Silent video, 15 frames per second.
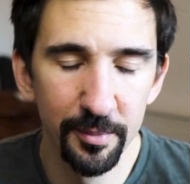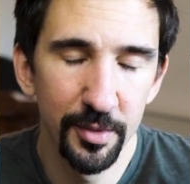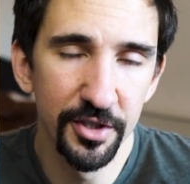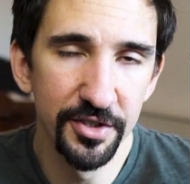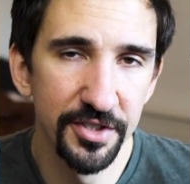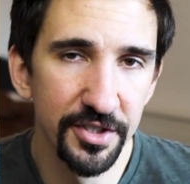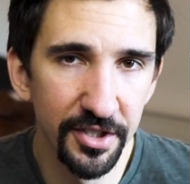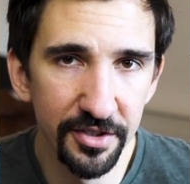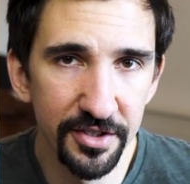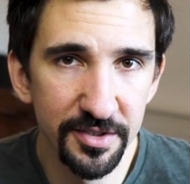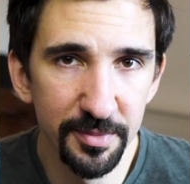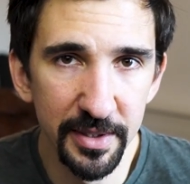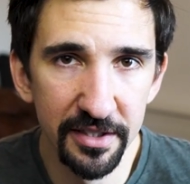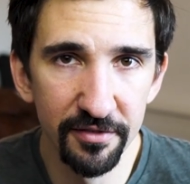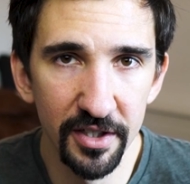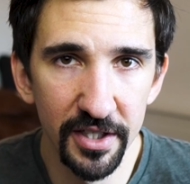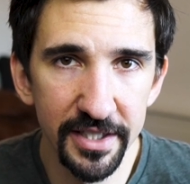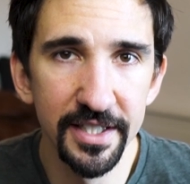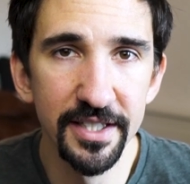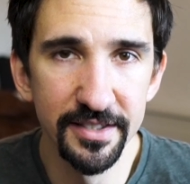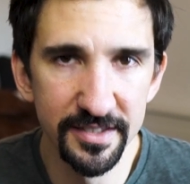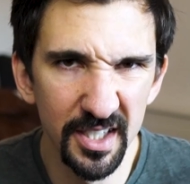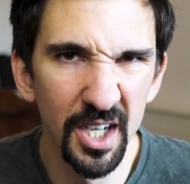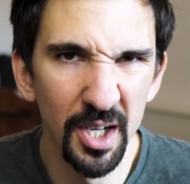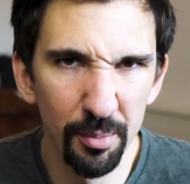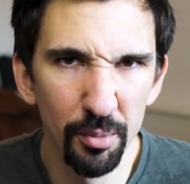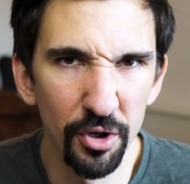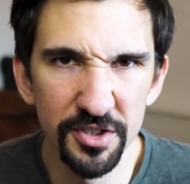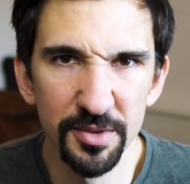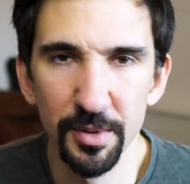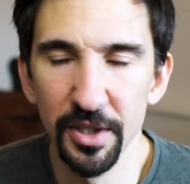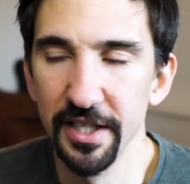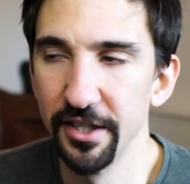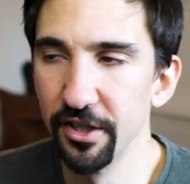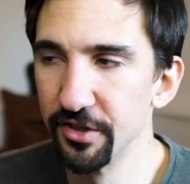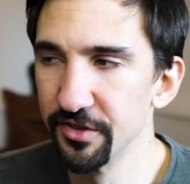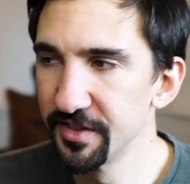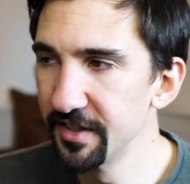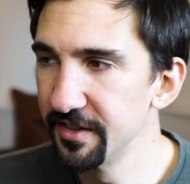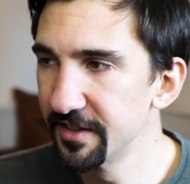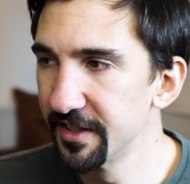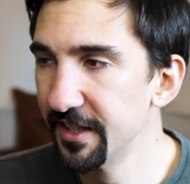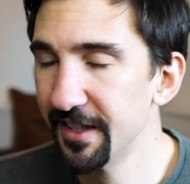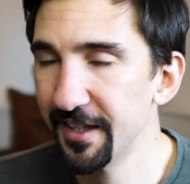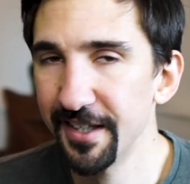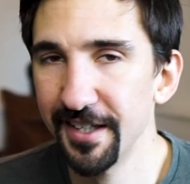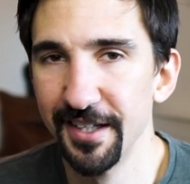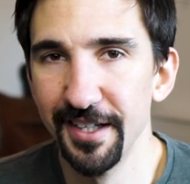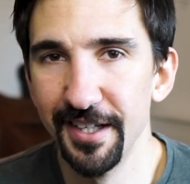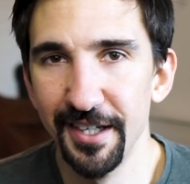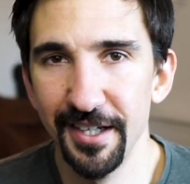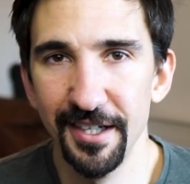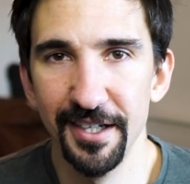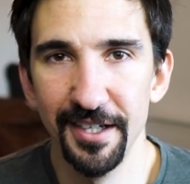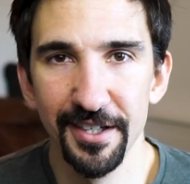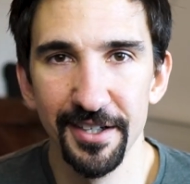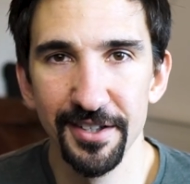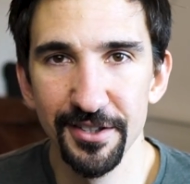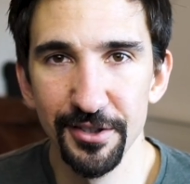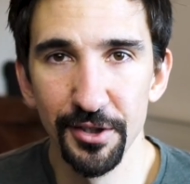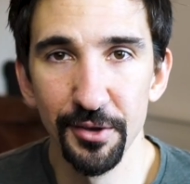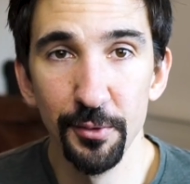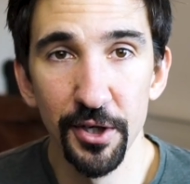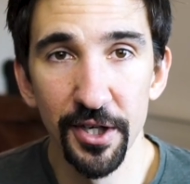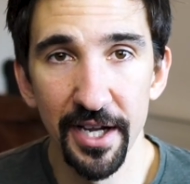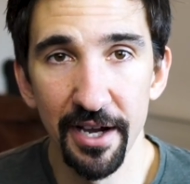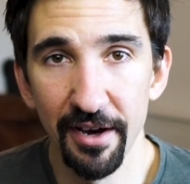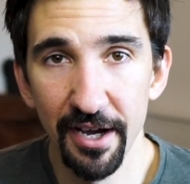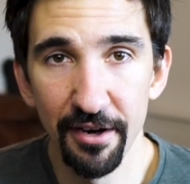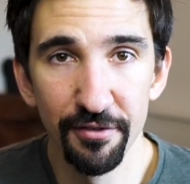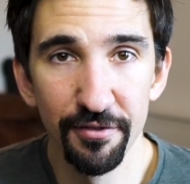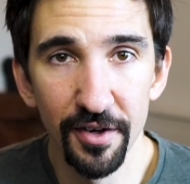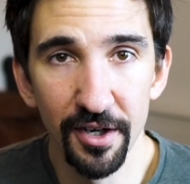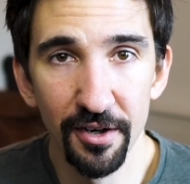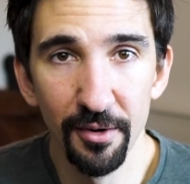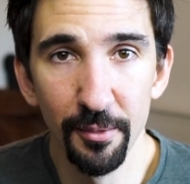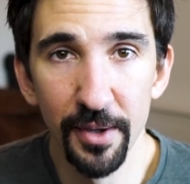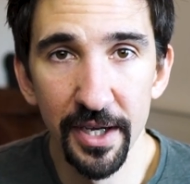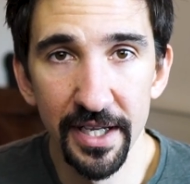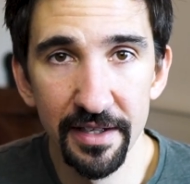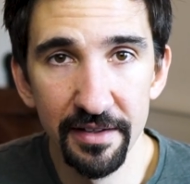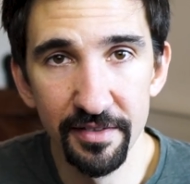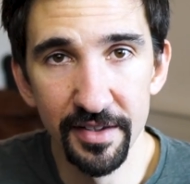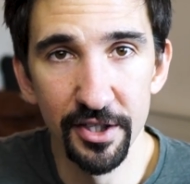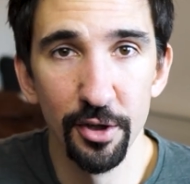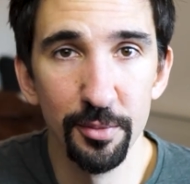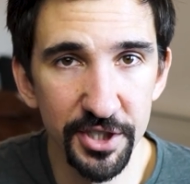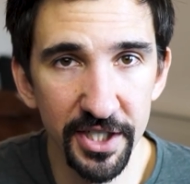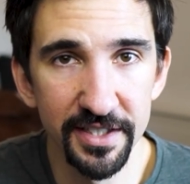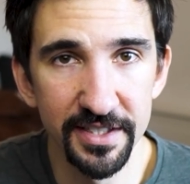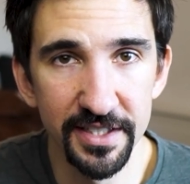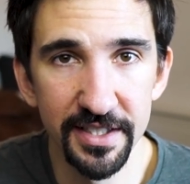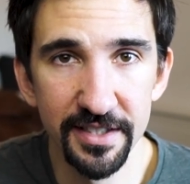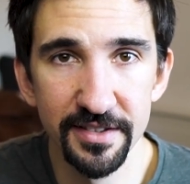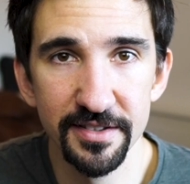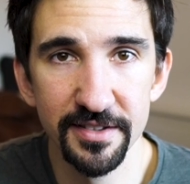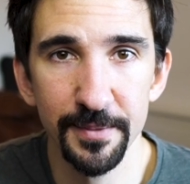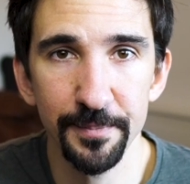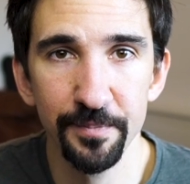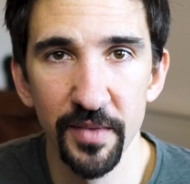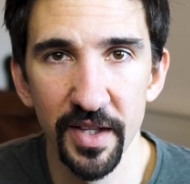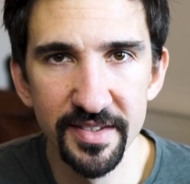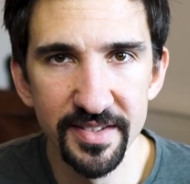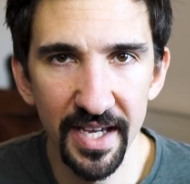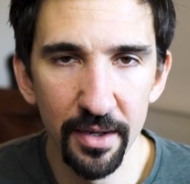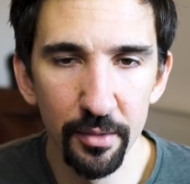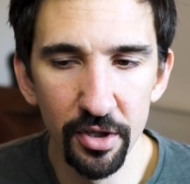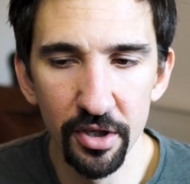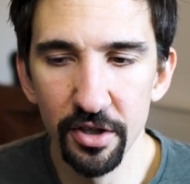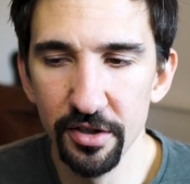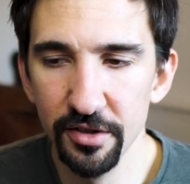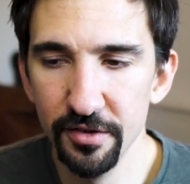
Because you know the speed of light is approximately constant, uh, you can work out how far away the object is. It's how a lot